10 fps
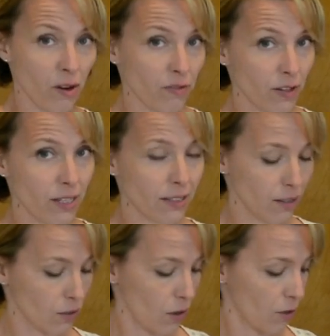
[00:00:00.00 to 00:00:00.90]
preference.
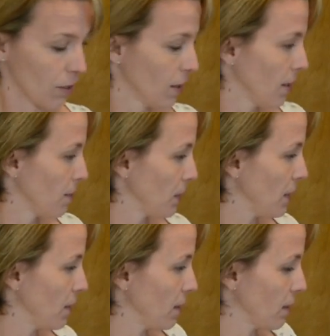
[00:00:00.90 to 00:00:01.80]
So
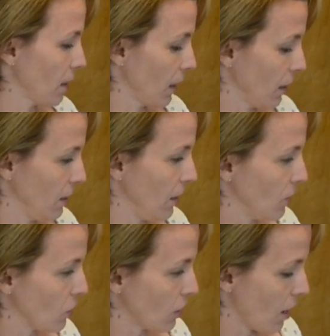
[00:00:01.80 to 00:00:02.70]
this is like a
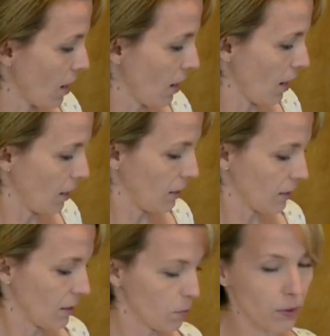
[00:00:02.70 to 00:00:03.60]
Ninja and
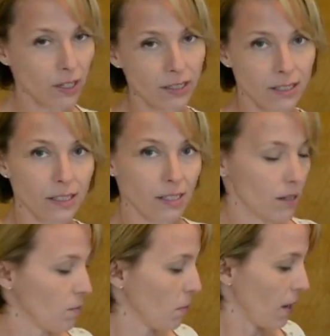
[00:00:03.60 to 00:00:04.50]
it's pretty
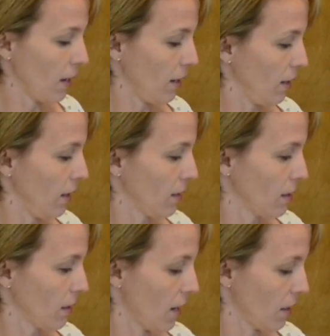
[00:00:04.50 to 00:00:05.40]
decent, but
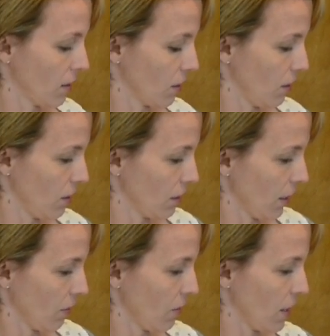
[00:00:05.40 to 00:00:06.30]
it's not as good as
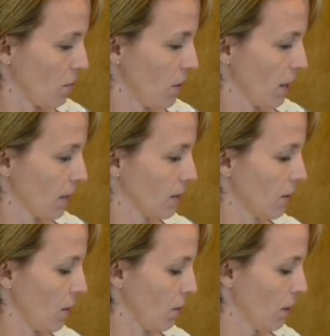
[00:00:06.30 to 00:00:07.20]
like a Vitamix.
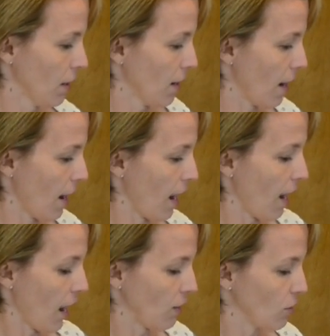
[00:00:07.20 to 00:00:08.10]
So
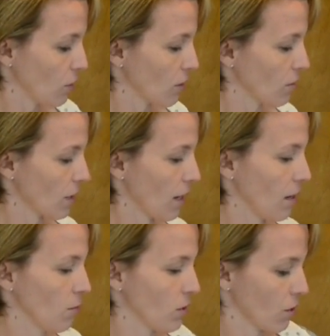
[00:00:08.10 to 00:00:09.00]
I do
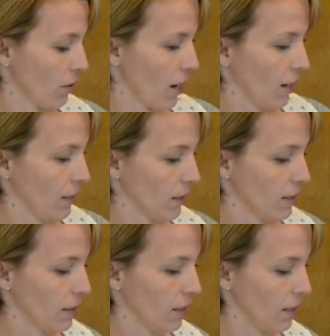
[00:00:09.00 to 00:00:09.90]
sometimes grind the
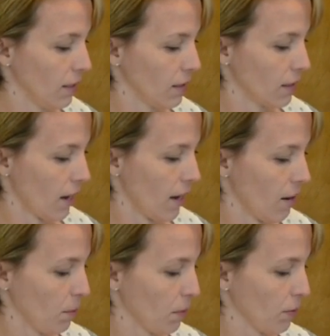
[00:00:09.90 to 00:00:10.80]
seeds
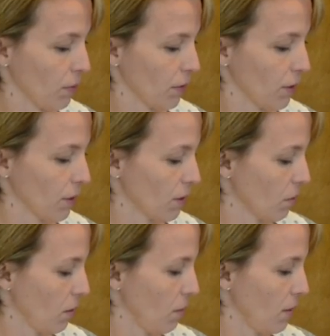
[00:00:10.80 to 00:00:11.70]
up
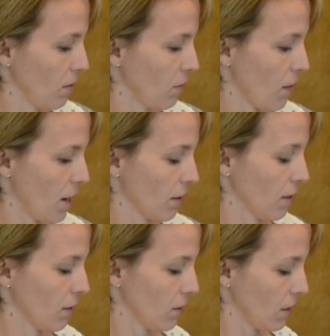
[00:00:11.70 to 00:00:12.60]
first with a bit of
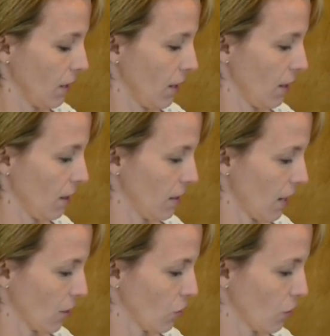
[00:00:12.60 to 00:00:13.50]
water just to get the
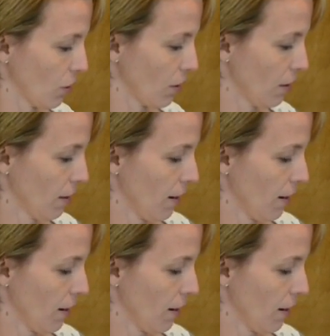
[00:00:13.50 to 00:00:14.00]
texture